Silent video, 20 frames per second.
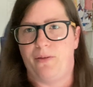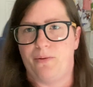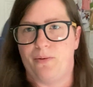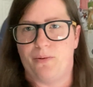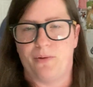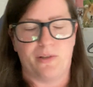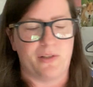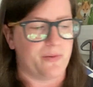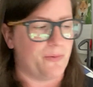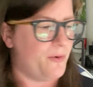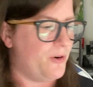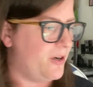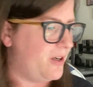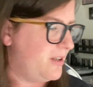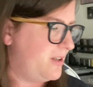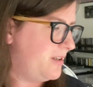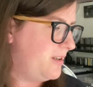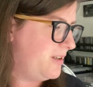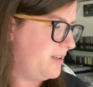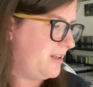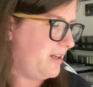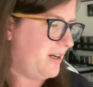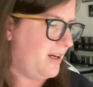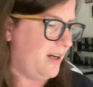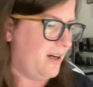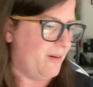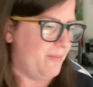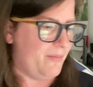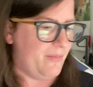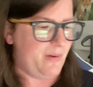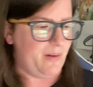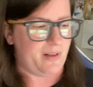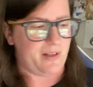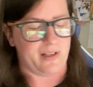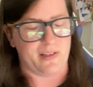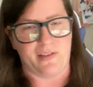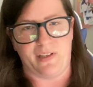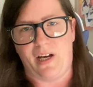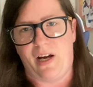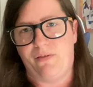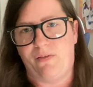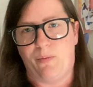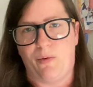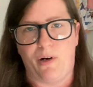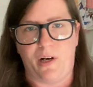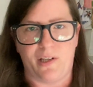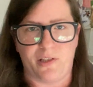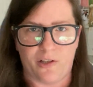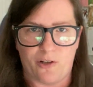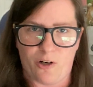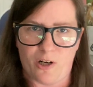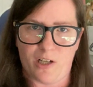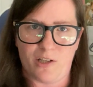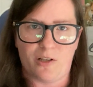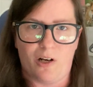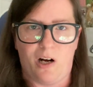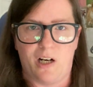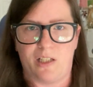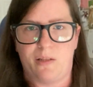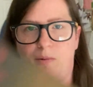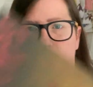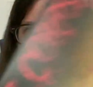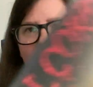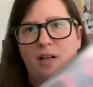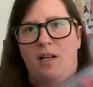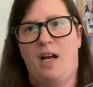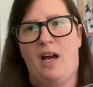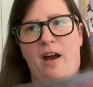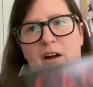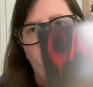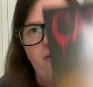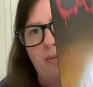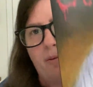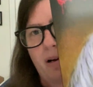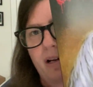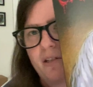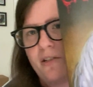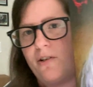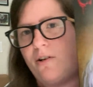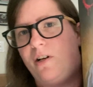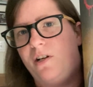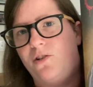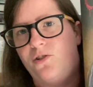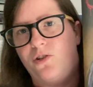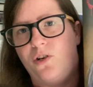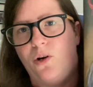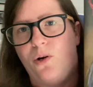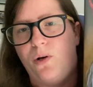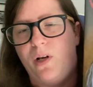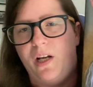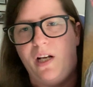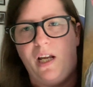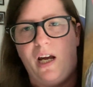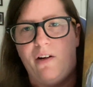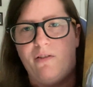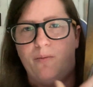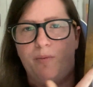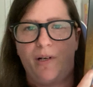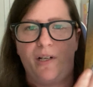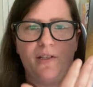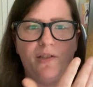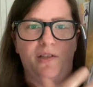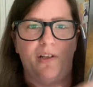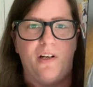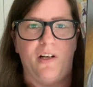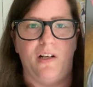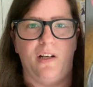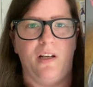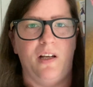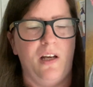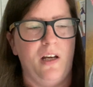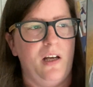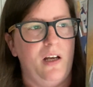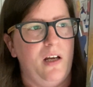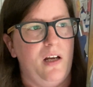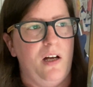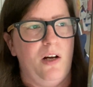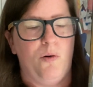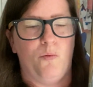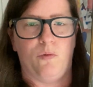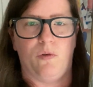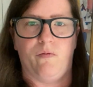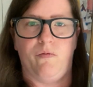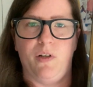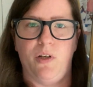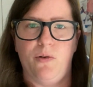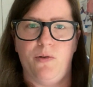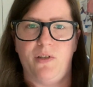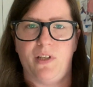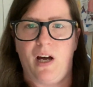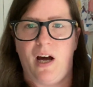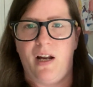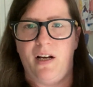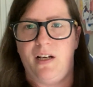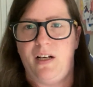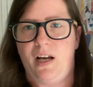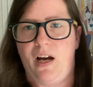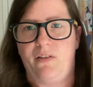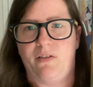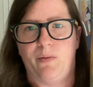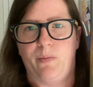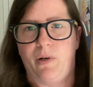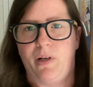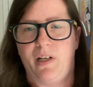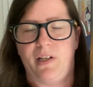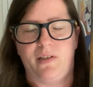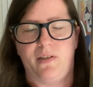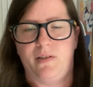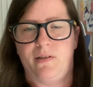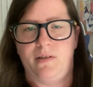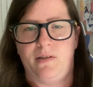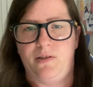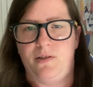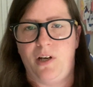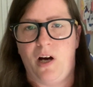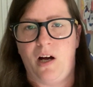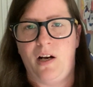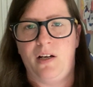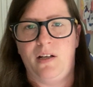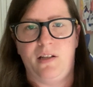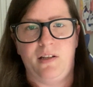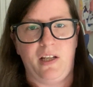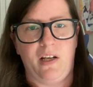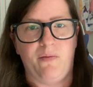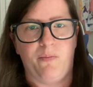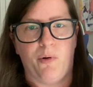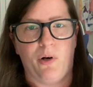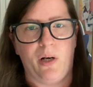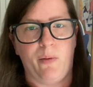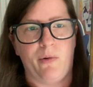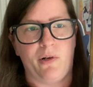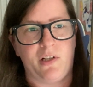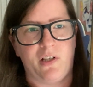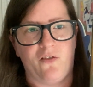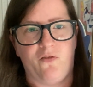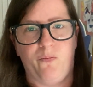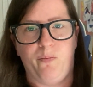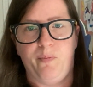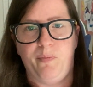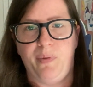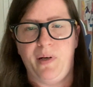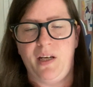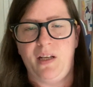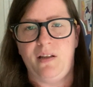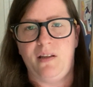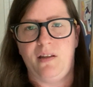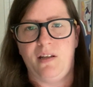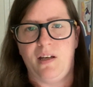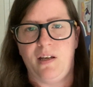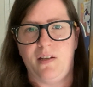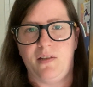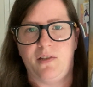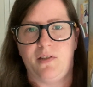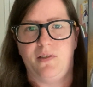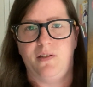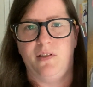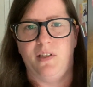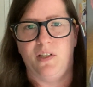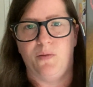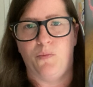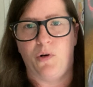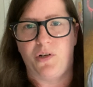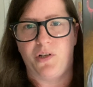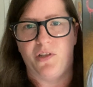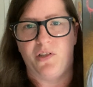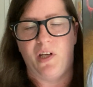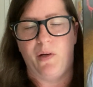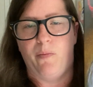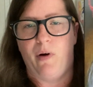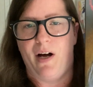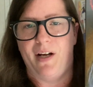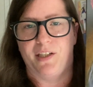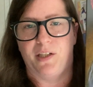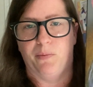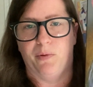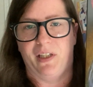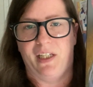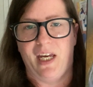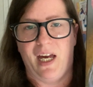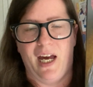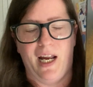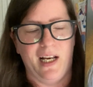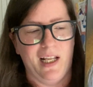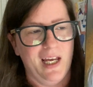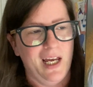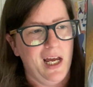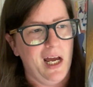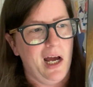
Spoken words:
through this one, because everybody's already talked about it, everybody's already shown it, everybody's done reviews on it, everybody's done, they pretty much have beaten this as much as they possibly can,